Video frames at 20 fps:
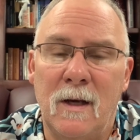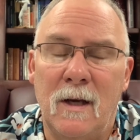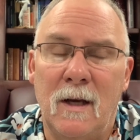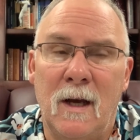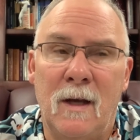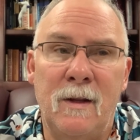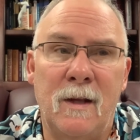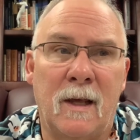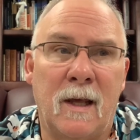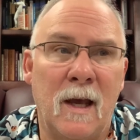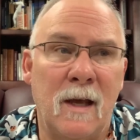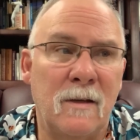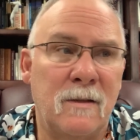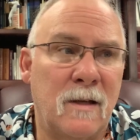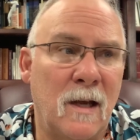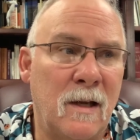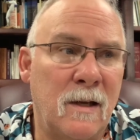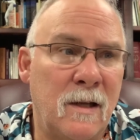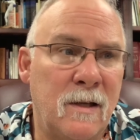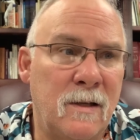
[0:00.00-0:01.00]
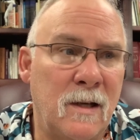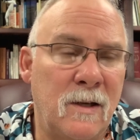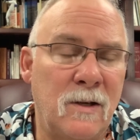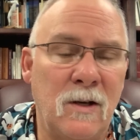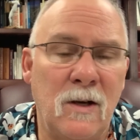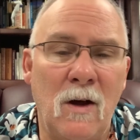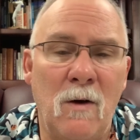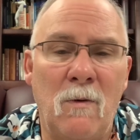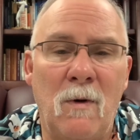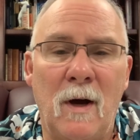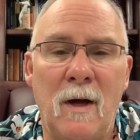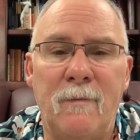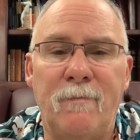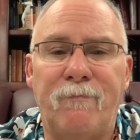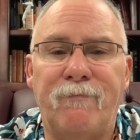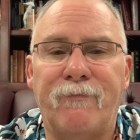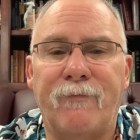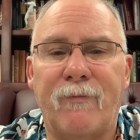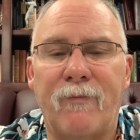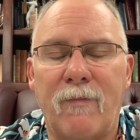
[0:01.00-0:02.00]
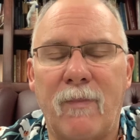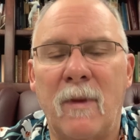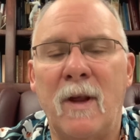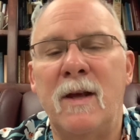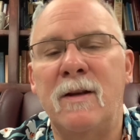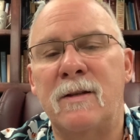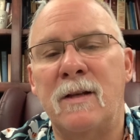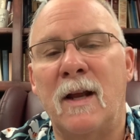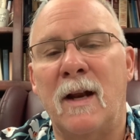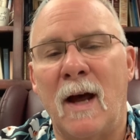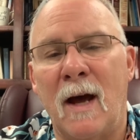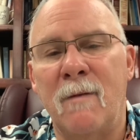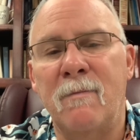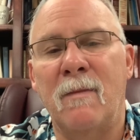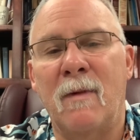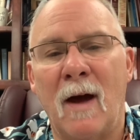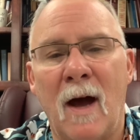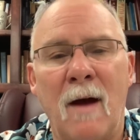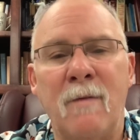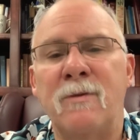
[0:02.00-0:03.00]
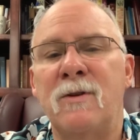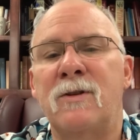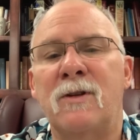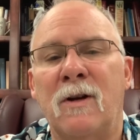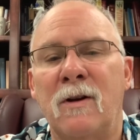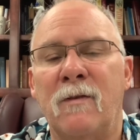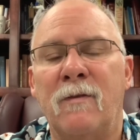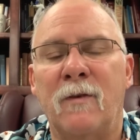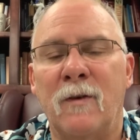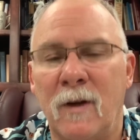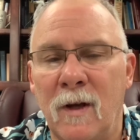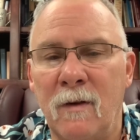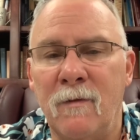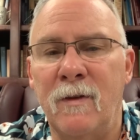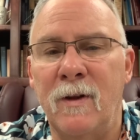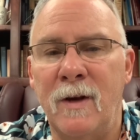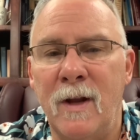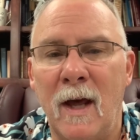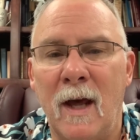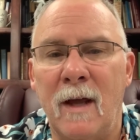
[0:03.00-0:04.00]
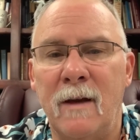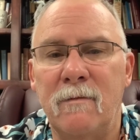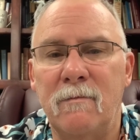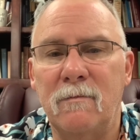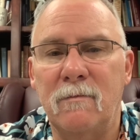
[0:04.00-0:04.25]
And the king said, he said, "You know what?" He said, I'm just going to forgive the debt.